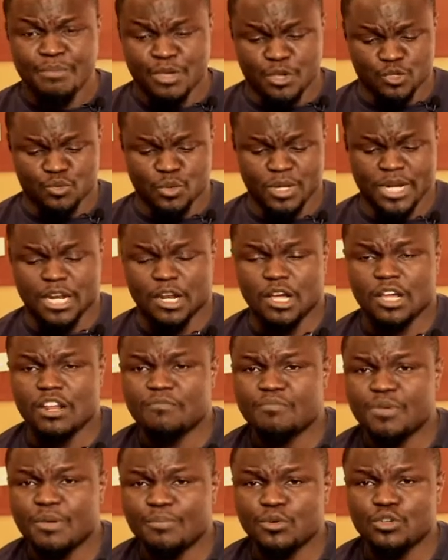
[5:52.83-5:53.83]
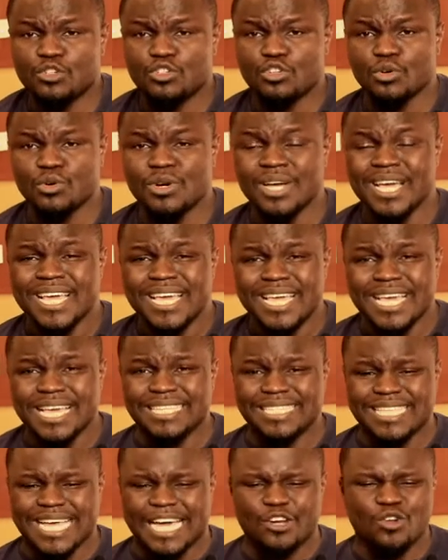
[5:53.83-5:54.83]
Because what a lot of people do
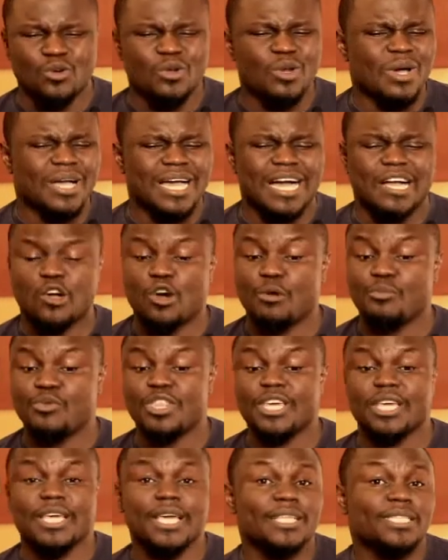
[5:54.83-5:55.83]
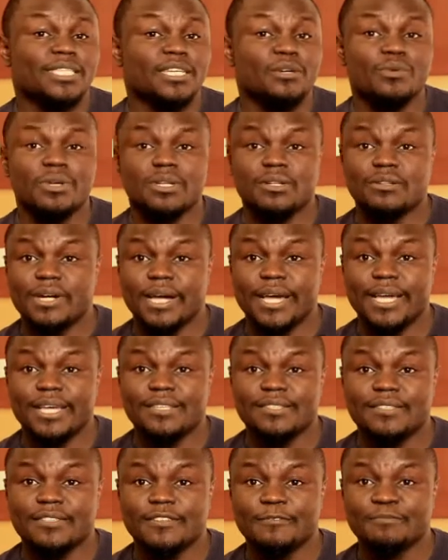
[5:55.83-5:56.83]
is they are no longer communicating with
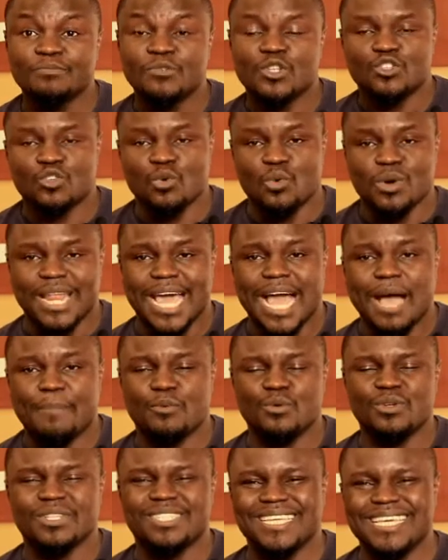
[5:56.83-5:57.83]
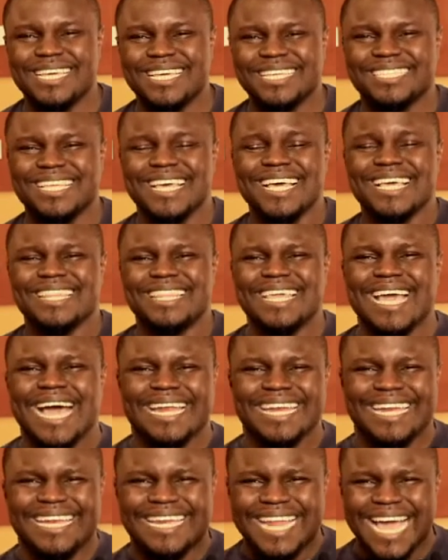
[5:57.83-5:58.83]
grace. So what happens is they
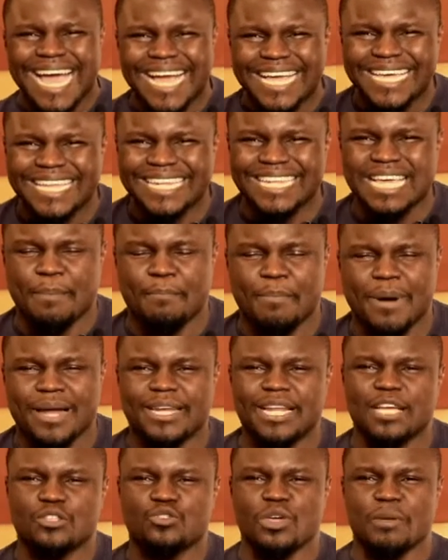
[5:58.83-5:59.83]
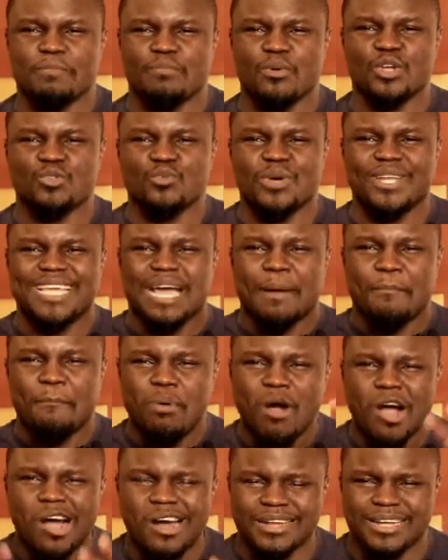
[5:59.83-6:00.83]
are nagging their partner to a point where their
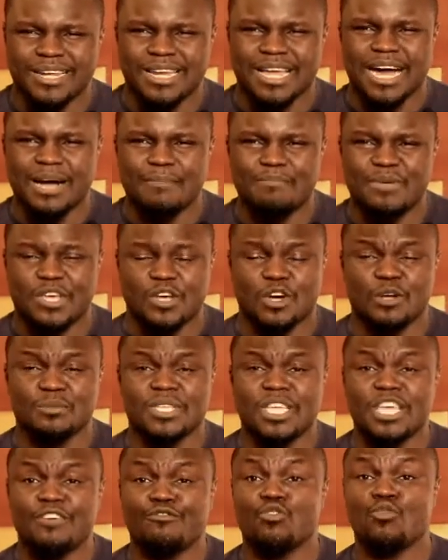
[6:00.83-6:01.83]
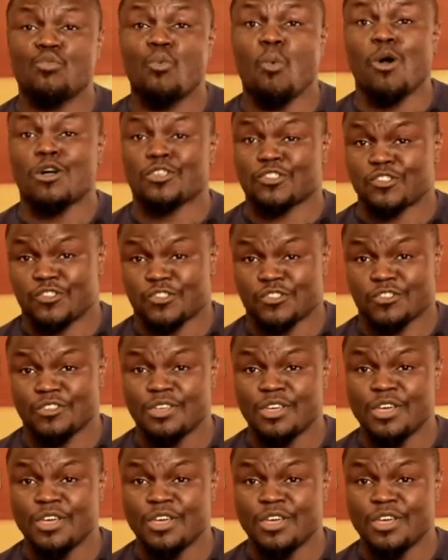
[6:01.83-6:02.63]
partner becomes even worse.